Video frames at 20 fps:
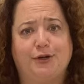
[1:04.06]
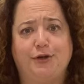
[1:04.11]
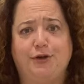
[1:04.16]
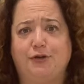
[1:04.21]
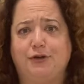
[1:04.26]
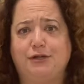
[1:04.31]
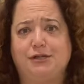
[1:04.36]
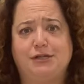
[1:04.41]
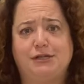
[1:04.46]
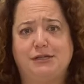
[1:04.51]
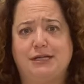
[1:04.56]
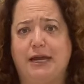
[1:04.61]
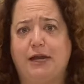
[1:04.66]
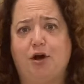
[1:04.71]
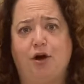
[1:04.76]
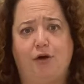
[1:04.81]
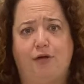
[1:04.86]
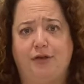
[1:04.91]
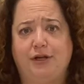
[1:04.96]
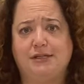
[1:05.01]
you could just take
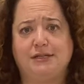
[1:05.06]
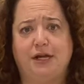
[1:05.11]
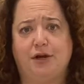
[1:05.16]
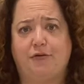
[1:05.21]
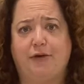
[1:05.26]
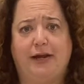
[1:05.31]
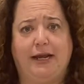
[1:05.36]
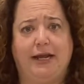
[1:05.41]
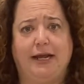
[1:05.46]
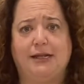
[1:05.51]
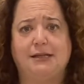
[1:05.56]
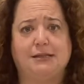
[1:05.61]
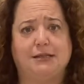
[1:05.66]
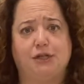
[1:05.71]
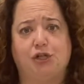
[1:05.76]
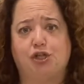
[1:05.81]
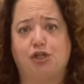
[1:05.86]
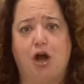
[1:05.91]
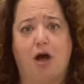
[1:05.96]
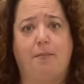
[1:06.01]
all these ingredients
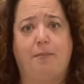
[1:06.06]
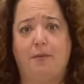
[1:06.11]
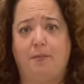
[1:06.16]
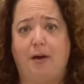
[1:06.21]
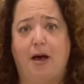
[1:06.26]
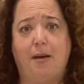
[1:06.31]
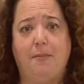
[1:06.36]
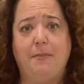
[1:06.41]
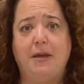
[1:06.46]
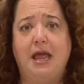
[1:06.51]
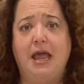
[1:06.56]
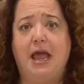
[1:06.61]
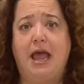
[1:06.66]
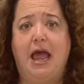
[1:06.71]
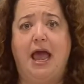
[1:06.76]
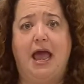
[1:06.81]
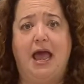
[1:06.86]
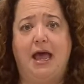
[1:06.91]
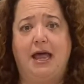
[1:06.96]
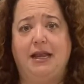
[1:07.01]
and chop them up,
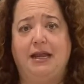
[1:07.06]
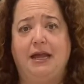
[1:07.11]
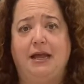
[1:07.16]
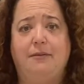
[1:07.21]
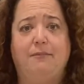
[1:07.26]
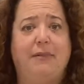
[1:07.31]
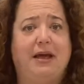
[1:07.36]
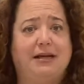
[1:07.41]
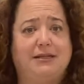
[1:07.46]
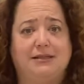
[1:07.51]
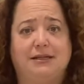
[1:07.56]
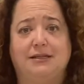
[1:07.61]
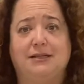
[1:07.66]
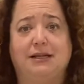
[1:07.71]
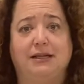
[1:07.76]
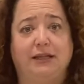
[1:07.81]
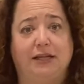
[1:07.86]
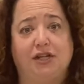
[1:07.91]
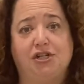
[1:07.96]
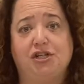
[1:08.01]
and it makes a
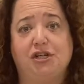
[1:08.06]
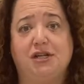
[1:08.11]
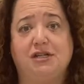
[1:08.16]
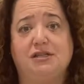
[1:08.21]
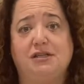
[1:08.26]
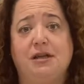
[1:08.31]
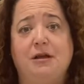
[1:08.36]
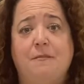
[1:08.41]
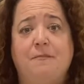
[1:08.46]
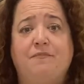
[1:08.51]
delicious,